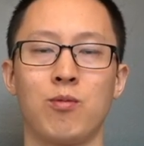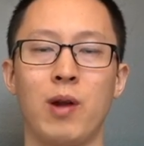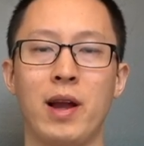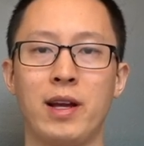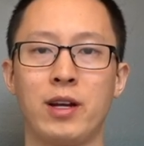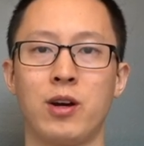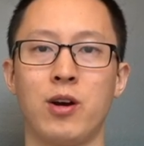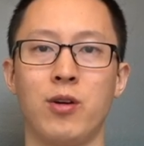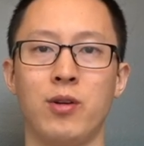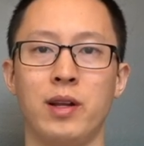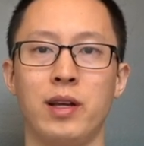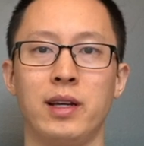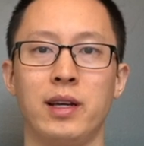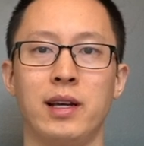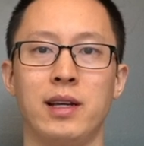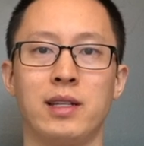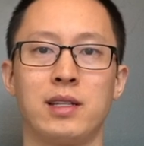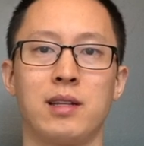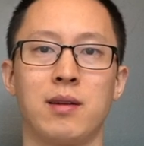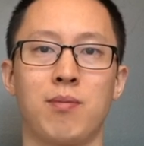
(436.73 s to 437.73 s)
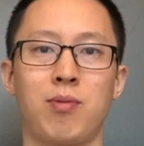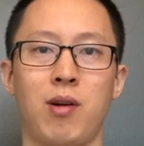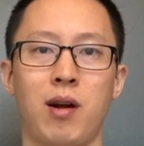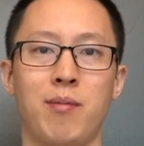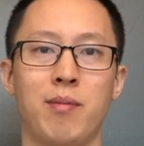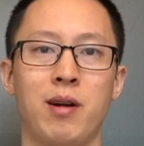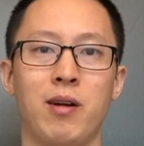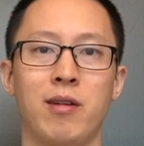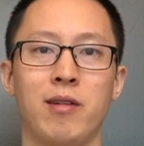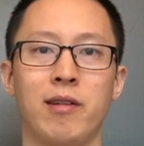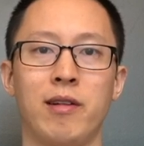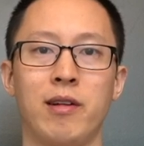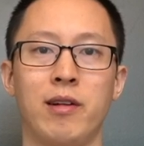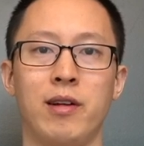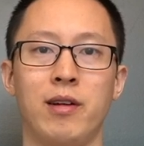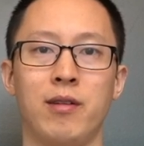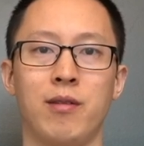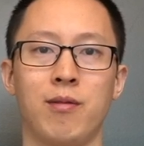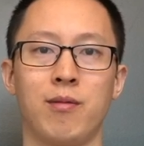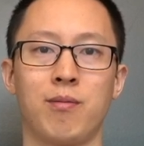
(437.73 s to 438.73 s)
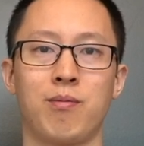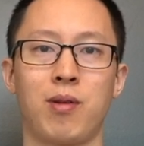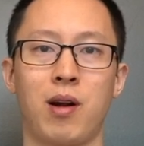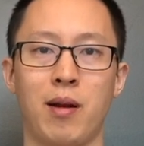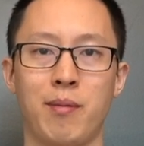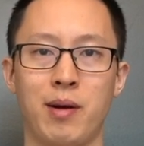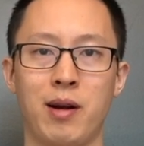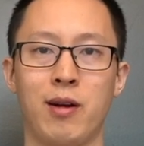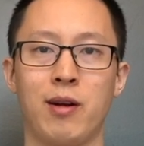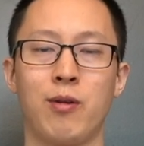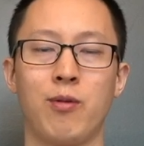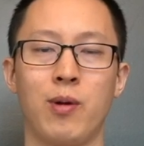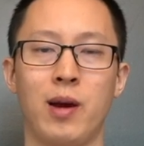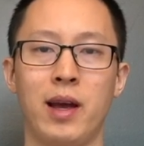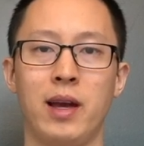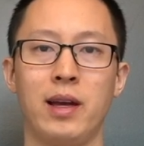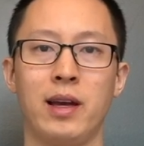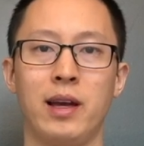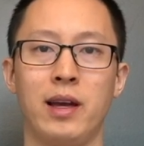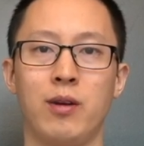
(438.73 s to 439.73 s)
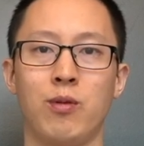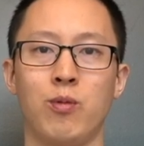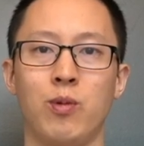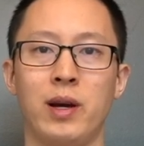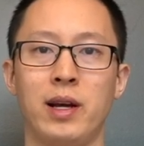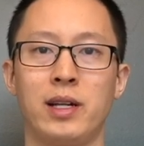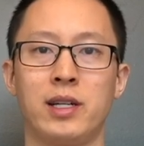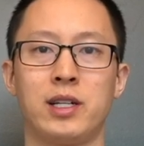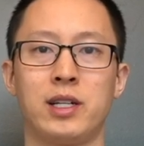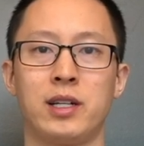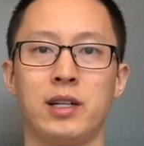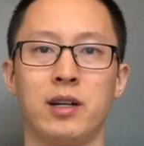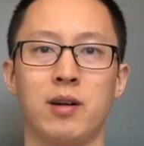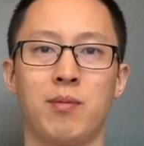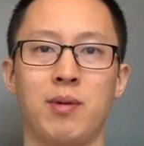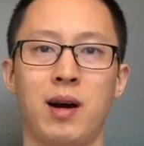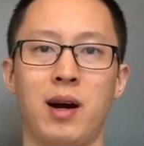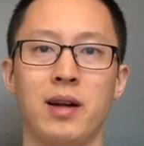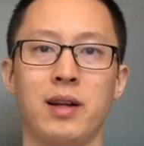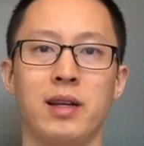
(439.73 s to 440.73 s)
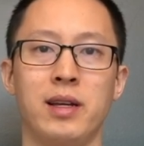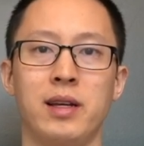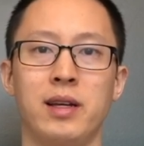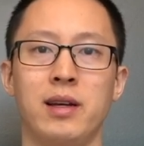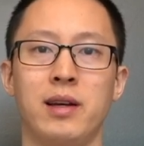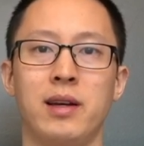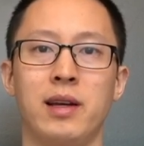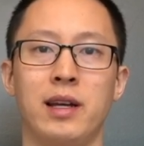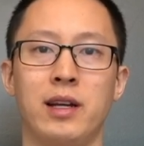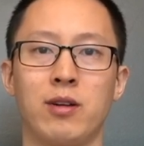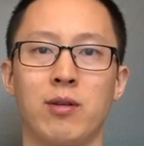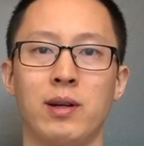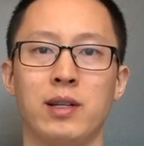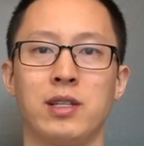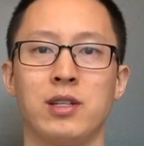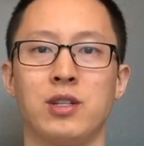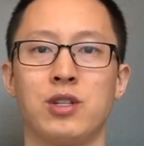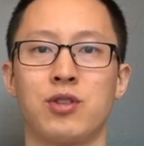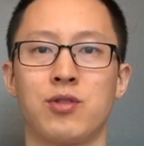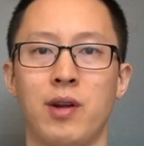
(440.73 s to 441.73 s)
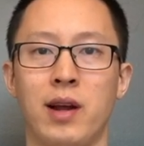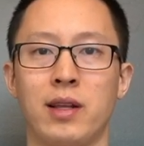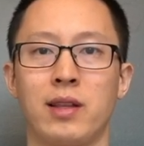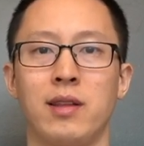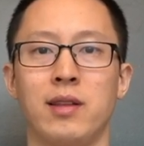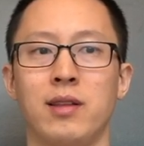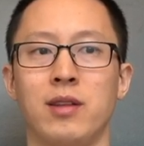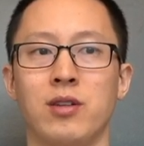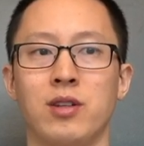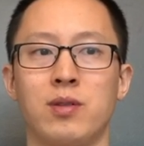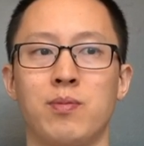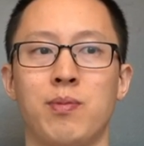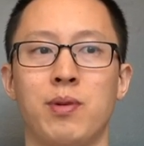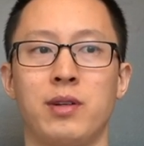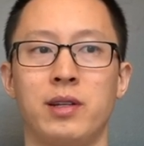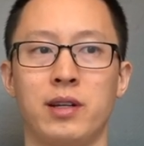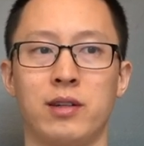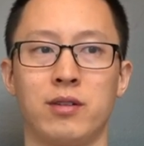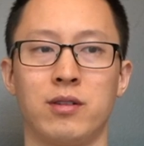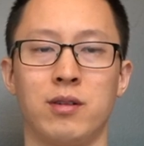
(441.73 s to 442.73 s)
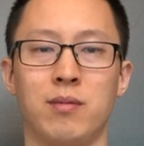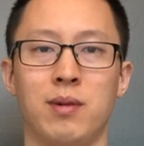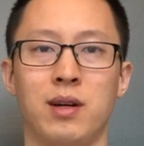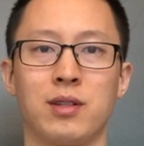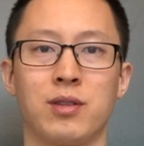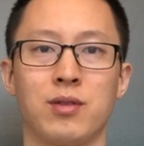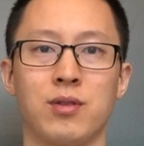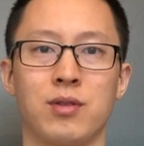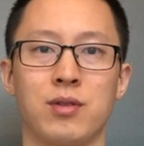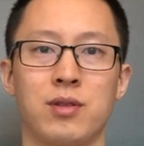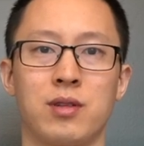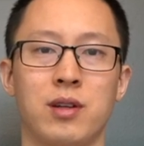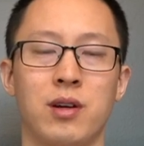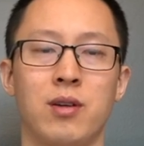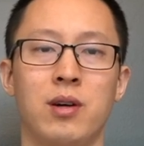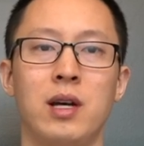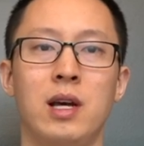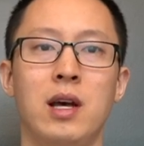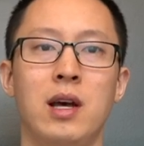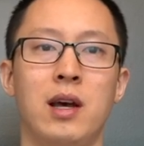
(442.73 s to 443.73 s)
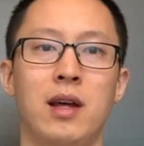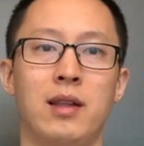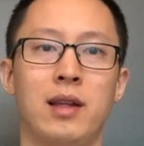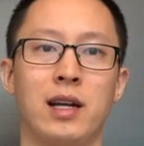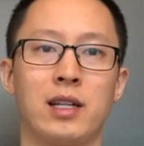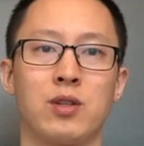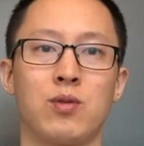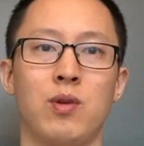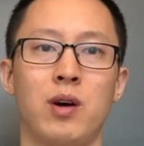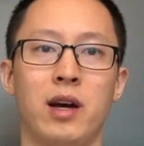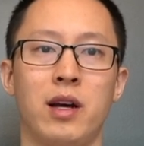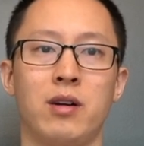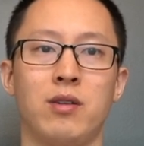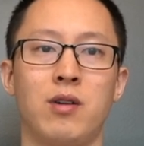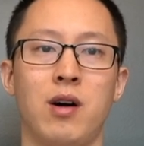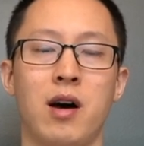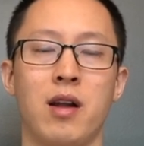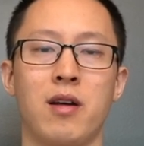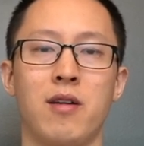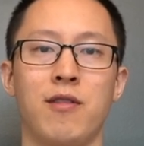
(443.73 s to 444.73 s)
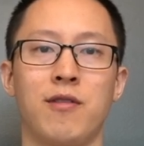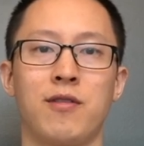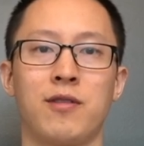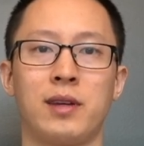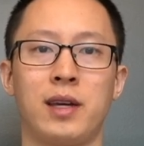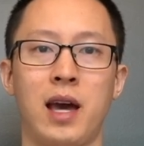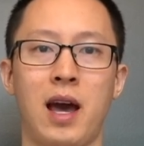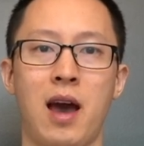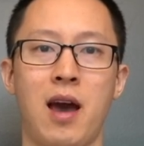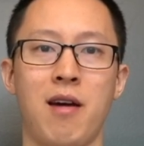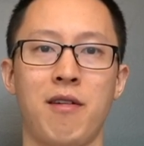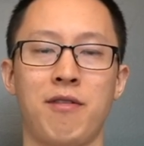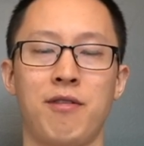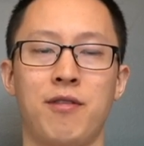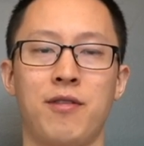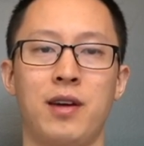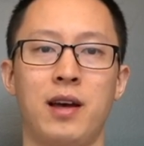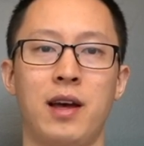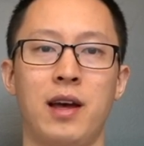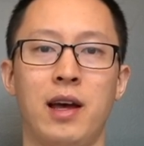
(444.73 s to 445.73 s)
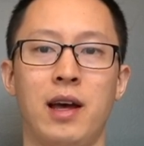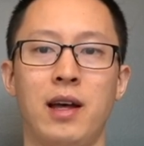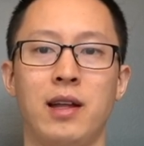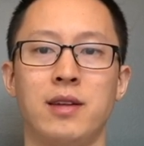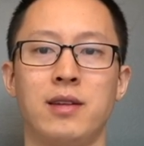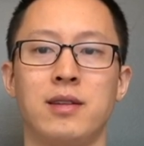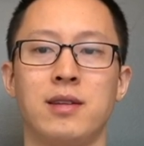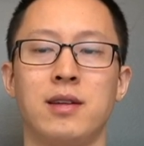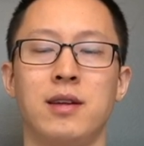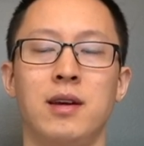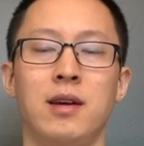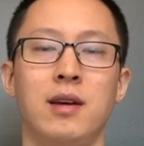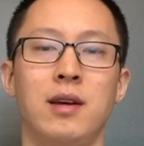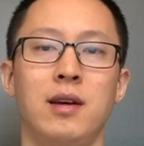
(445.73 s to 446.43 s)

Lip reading: rate coding is the primary way in which your body increases strength in those particular muscles. So that's why a lot of calf and